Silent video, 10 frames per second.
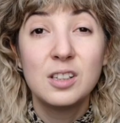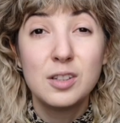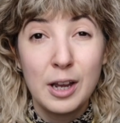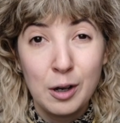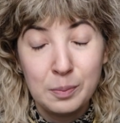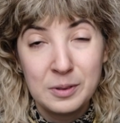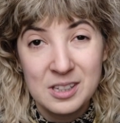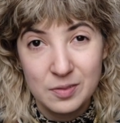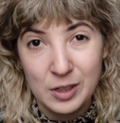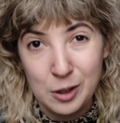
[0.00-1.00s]
I hope this
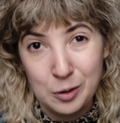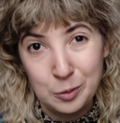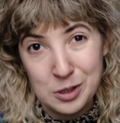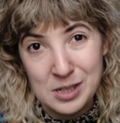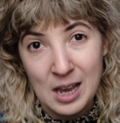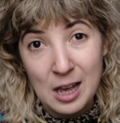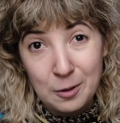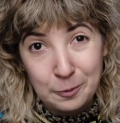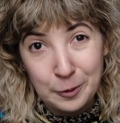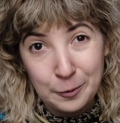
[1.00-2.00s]
video was
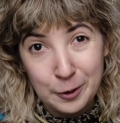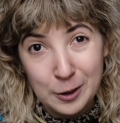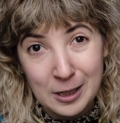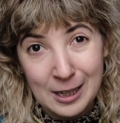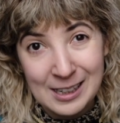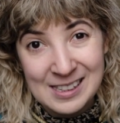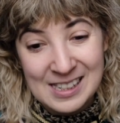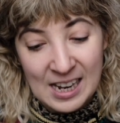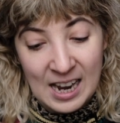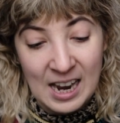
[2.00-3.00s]
helpful for you guys
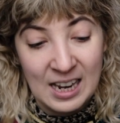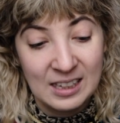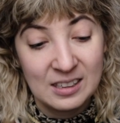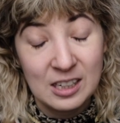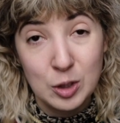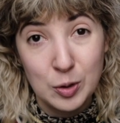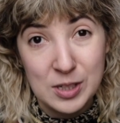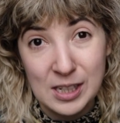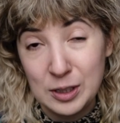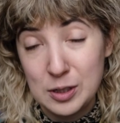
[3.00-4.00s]
and
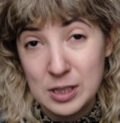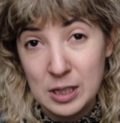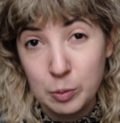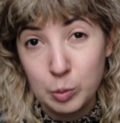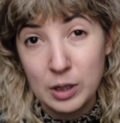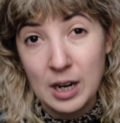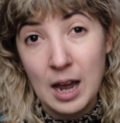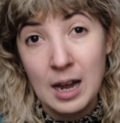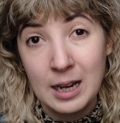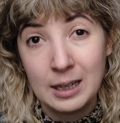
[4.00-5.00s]
interesting to see what
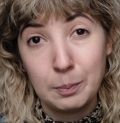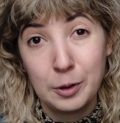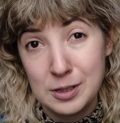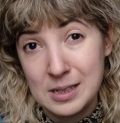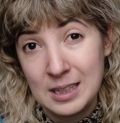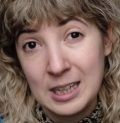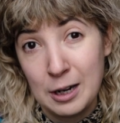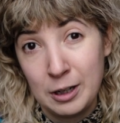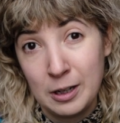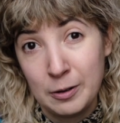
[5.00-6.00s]
I personally
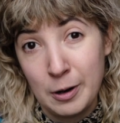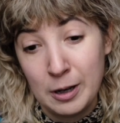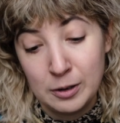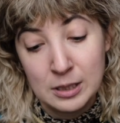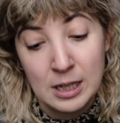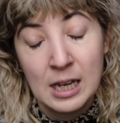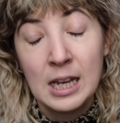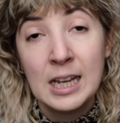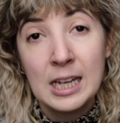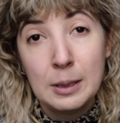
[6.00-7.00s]
carry around
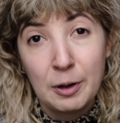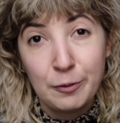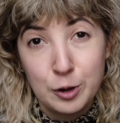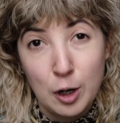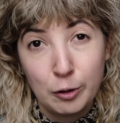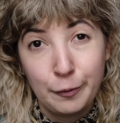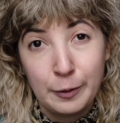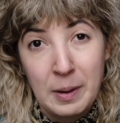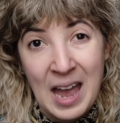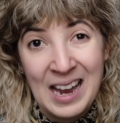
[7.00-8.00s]
in my photography
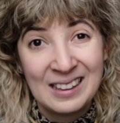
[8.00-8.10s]
bag.